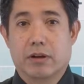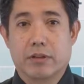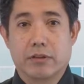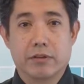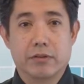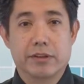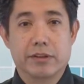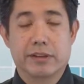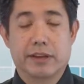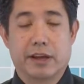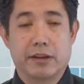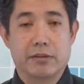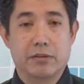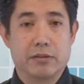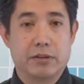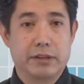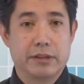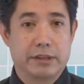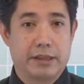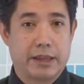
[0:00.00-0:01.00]
although it's not
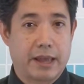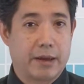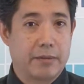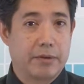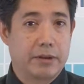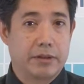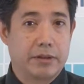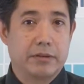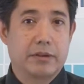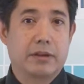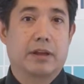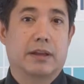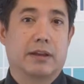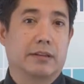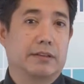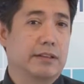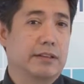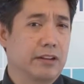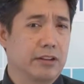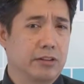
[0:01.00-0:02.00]
doing damage and
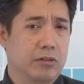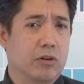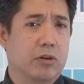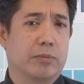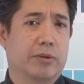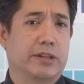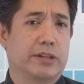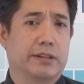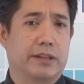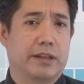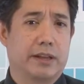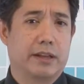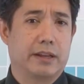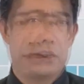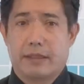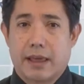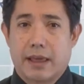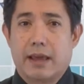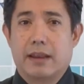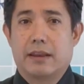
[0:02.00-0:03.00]
it's in a dormant
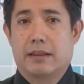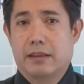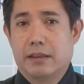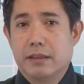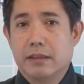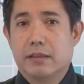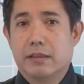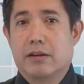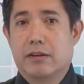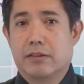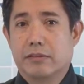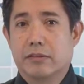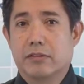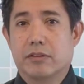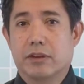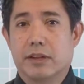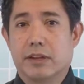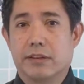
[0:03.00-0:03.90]
state, that is also an